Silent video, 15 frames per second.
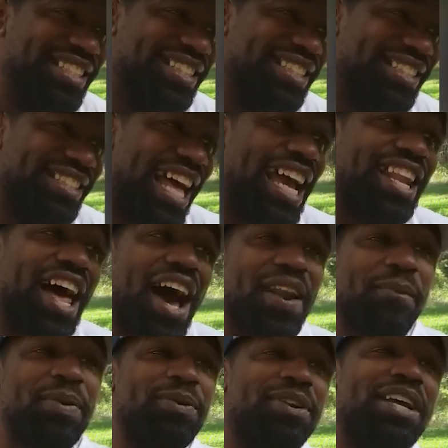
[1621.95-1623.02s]
Like a lot
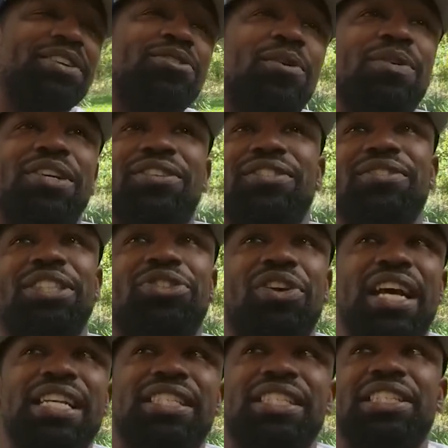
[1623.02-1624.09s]
of people, you know what's
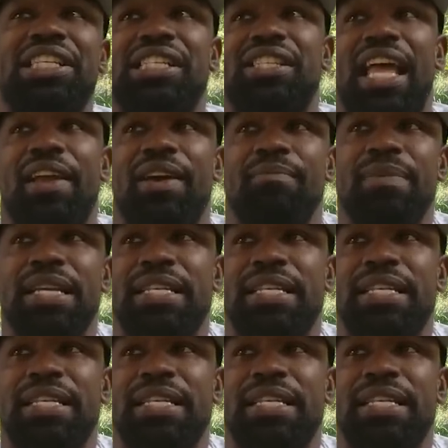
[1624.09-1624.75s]
crazy? It's just like me and